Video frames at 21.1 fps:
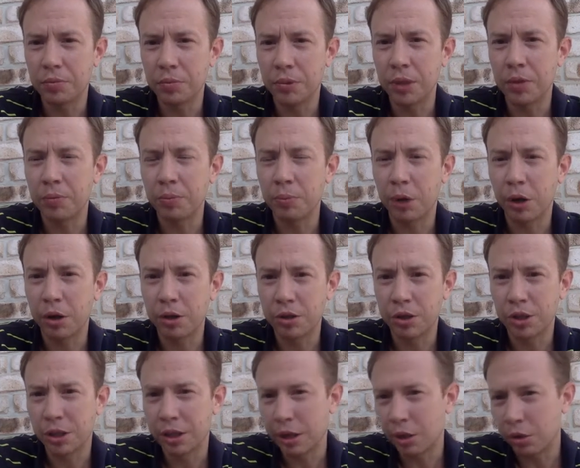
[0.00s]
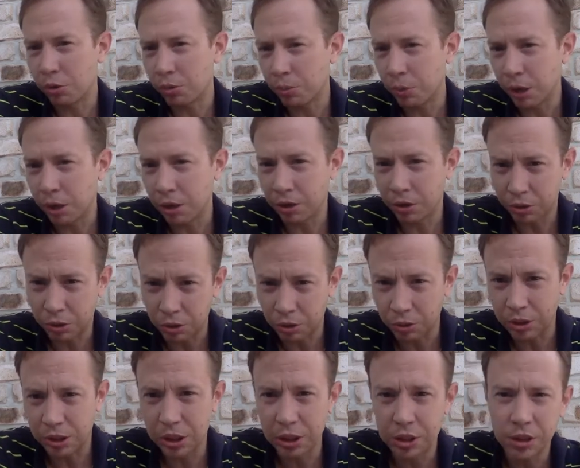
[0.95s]
in biology, and that all
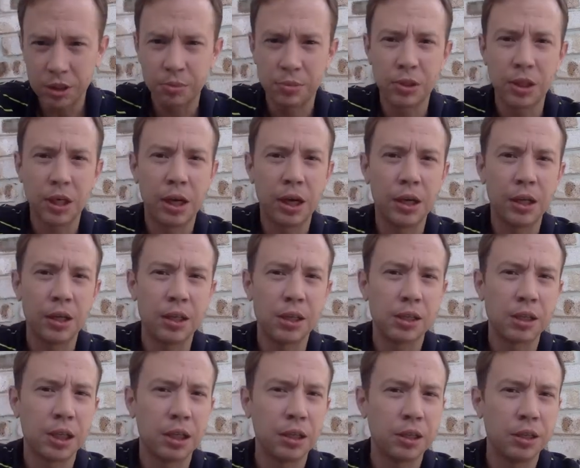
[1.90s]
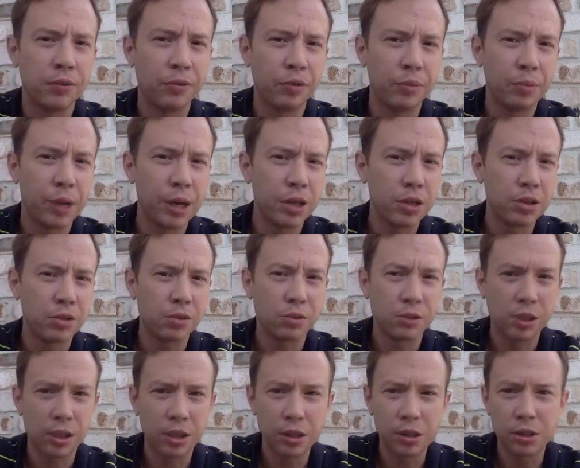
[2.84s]
biological systems are, in a sense, informational
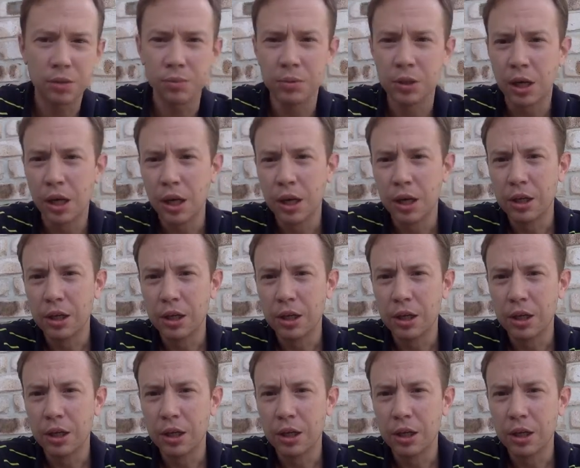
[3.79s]
systems.